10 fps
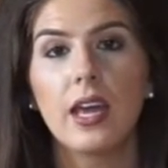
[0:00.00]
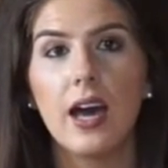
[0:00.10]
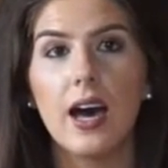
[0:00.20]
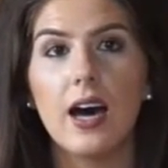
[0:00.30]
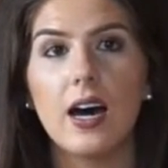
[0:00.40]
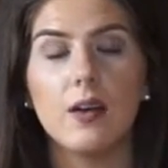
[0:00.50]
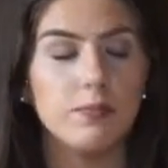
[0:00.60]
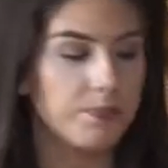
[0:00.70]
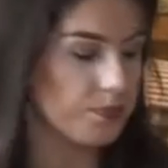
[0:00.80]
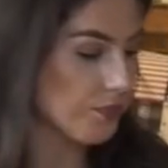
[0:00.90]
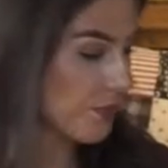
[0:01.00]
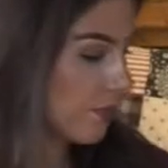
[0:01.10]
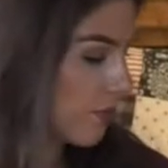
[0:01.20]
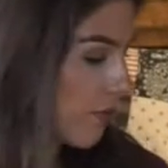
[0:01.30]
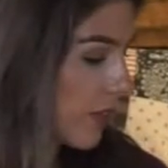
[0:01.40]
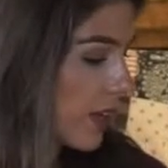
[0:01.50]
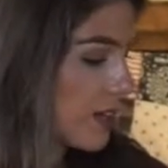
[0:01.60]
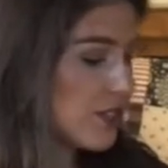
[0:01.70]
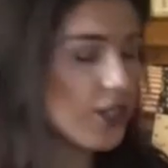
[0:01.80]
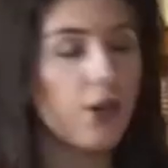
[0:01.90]

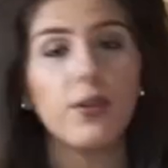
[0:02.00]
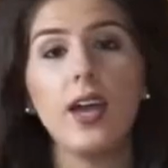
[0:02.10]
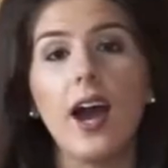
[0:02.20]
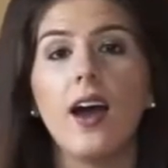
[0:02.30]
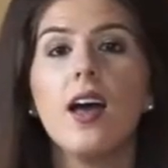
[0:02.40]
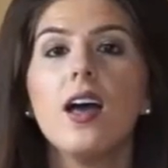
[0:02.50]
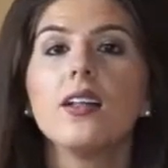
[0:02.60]
So yeah,